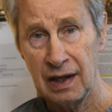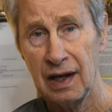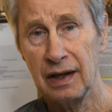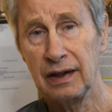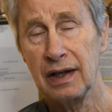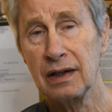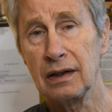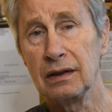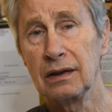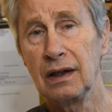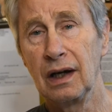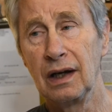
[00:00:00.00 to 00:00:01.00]
and held
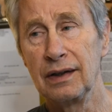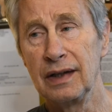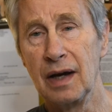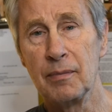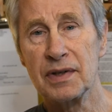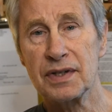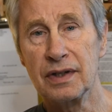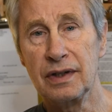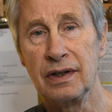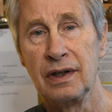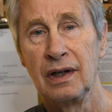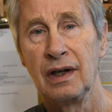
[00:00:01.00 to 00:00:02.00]
the
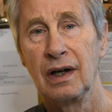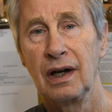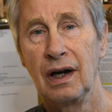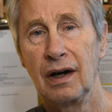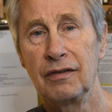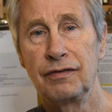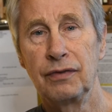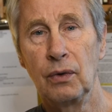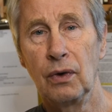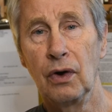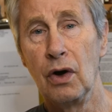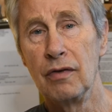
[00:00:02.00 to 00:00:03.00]
embassy
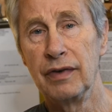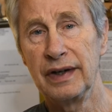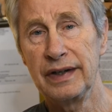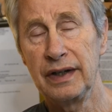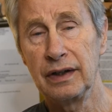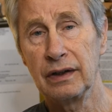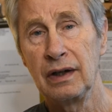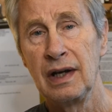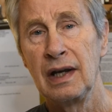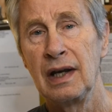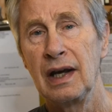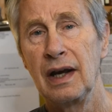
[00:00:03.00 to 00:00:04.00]
for over a year,
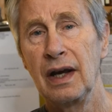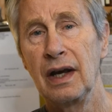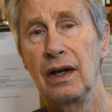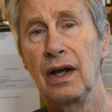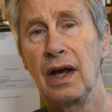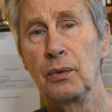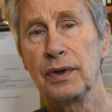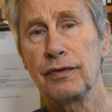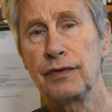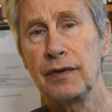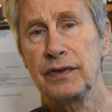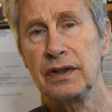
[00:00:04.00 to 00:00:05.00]
with
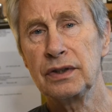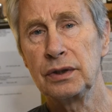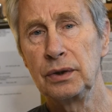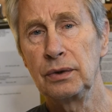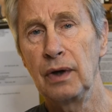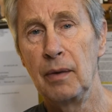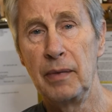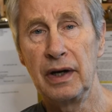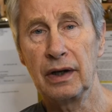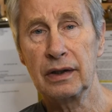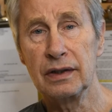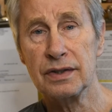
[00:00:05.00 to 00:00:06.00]
52
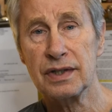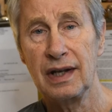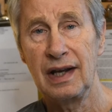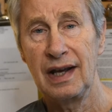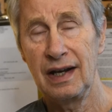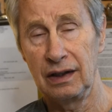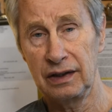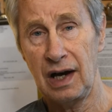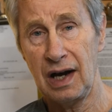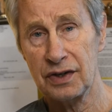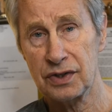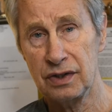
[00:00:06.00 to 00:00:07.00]
Americans held
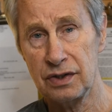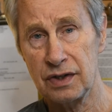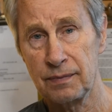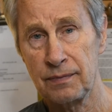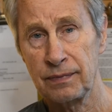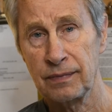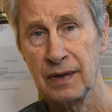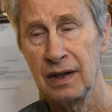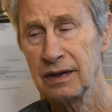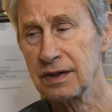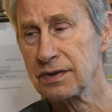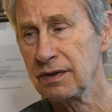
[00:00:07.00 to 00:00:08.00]
hostage.
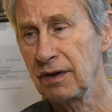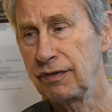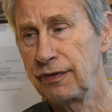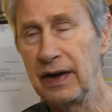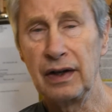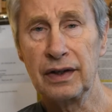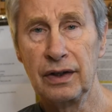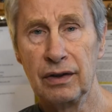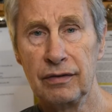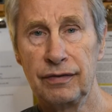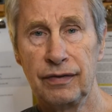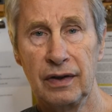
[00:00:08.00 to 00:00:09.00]
This failure of